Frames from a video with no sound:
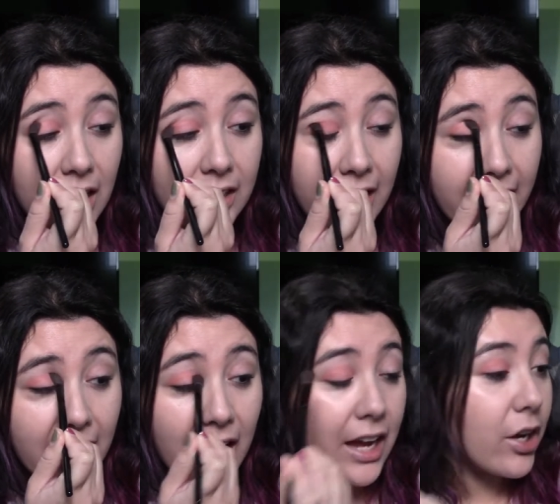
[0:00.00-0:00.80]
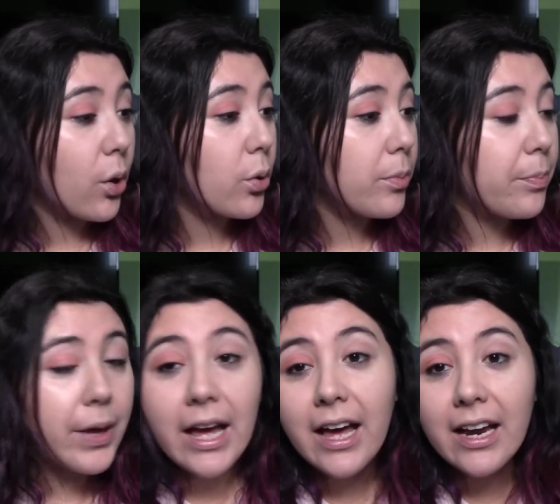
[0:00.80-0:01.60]
like, I go to
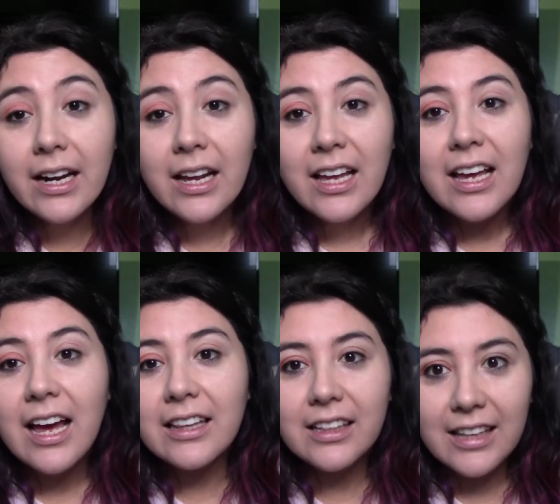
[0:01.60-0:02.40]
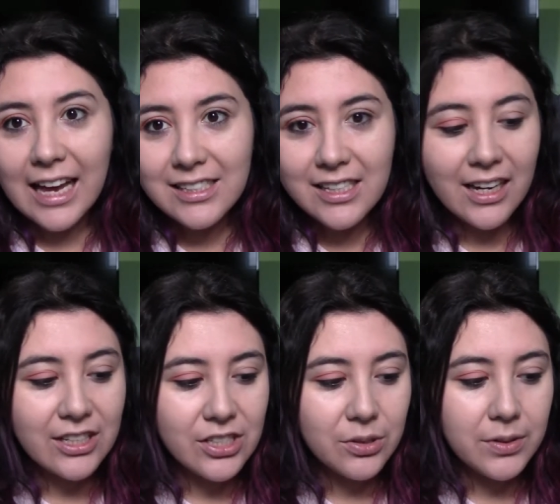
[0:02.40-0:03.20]
bed and the last thing
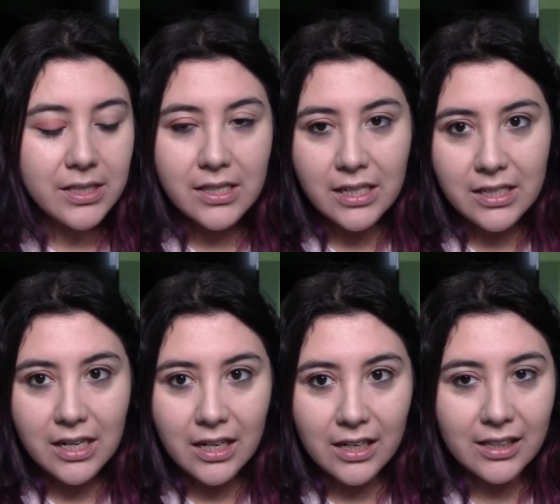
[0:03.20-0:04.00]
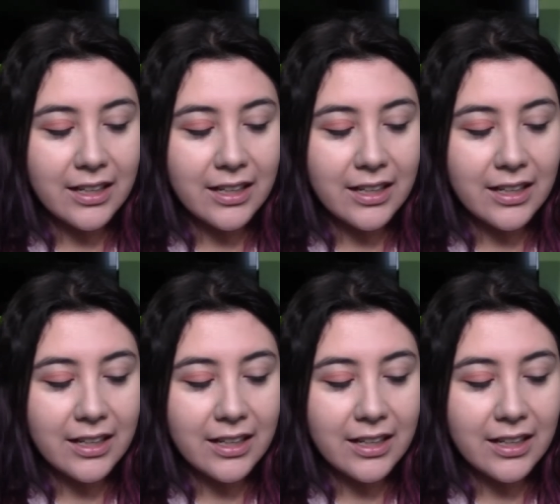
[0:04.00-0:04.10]
I do is TikTok.